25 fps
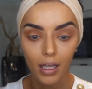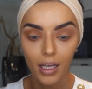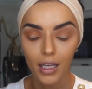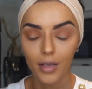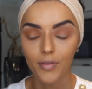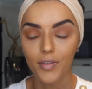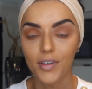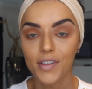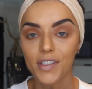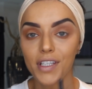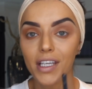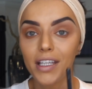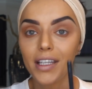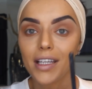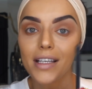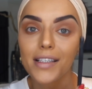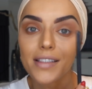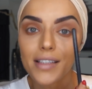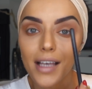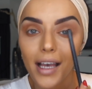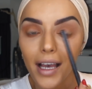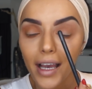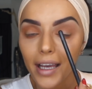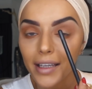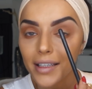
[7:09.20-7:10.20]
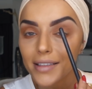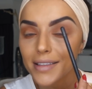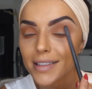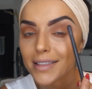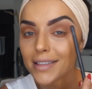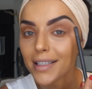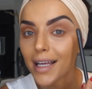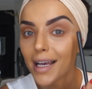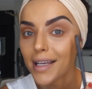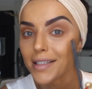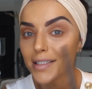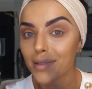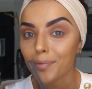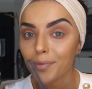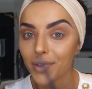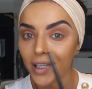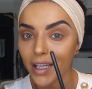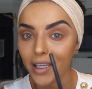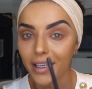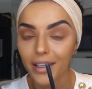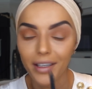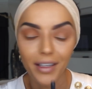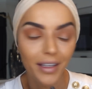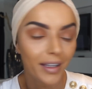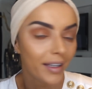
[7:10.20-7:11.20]
If you see this eye, this is nice and
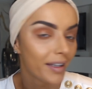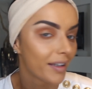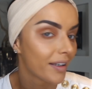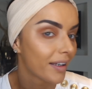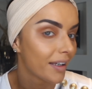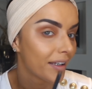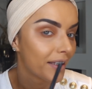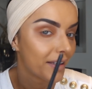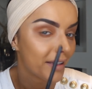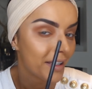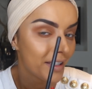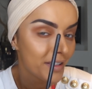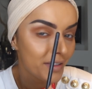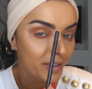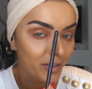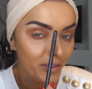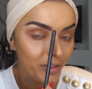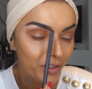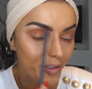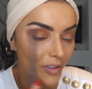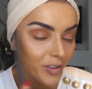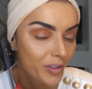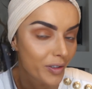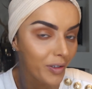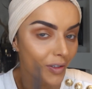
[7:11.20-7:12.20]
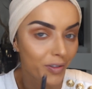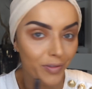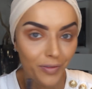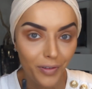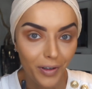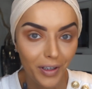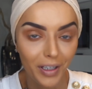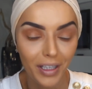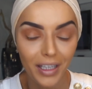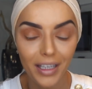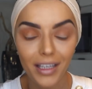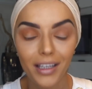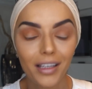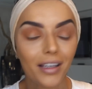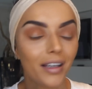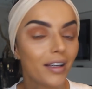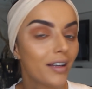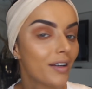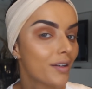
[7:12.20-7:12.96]
blended, and this just looks funny.